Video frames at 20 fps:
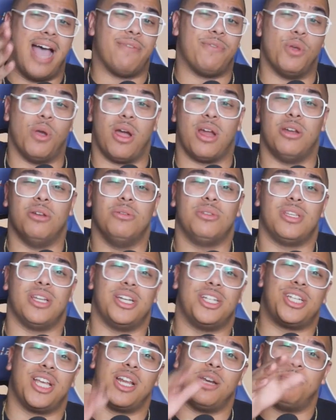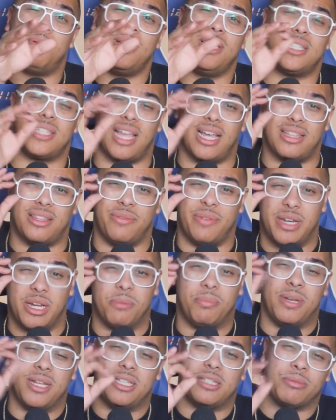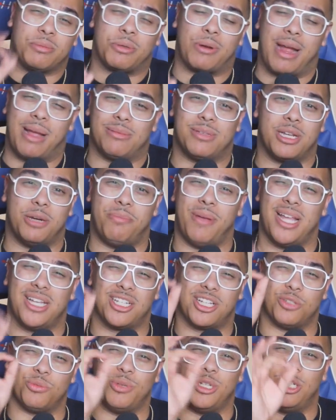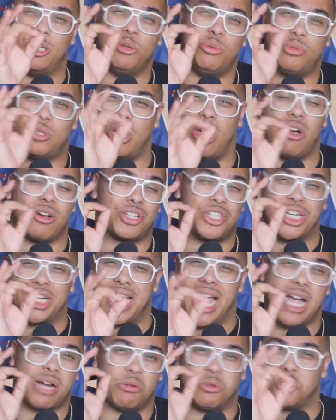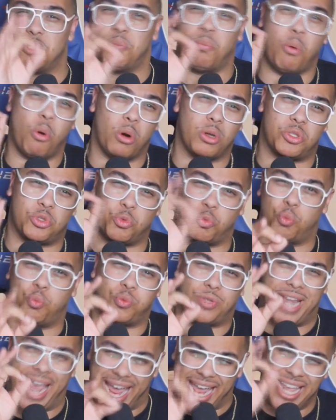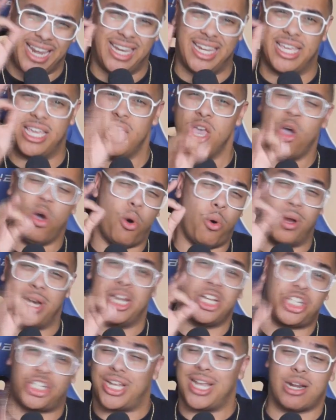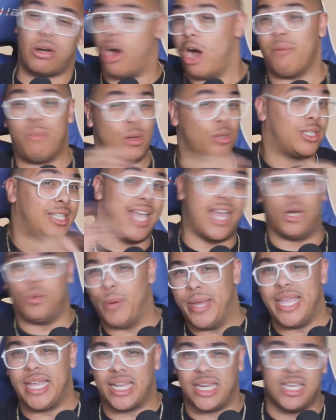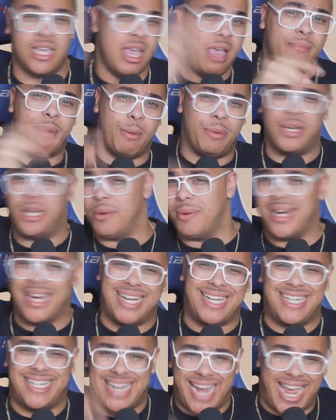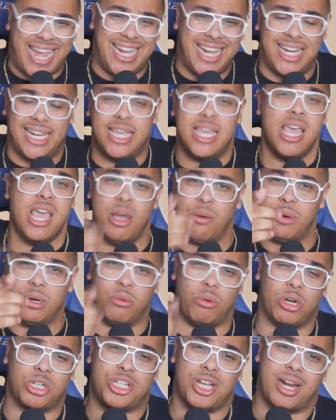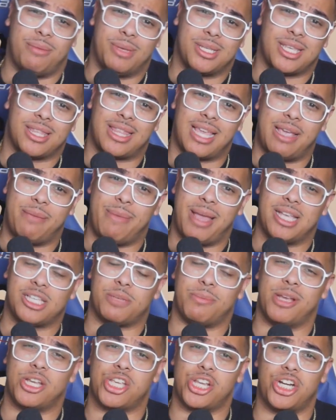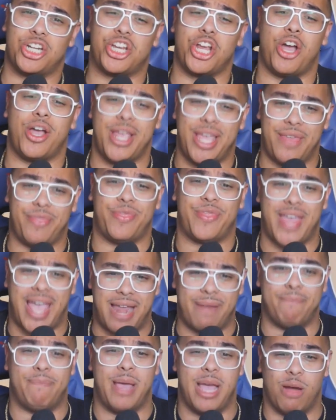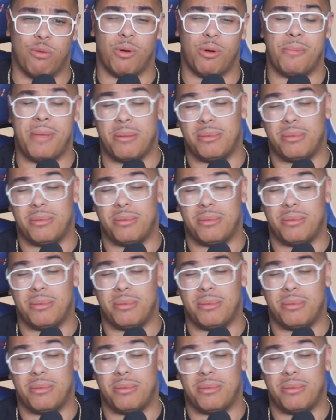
Now, if you are new to the channel, please like the video. Please subscribe to the page because we do talk Chicago sports daily on this channel. Almost said weekly, but we're doing it daily. We don't want y'all to miss a thing, man, so make sure that y'all hit that bell.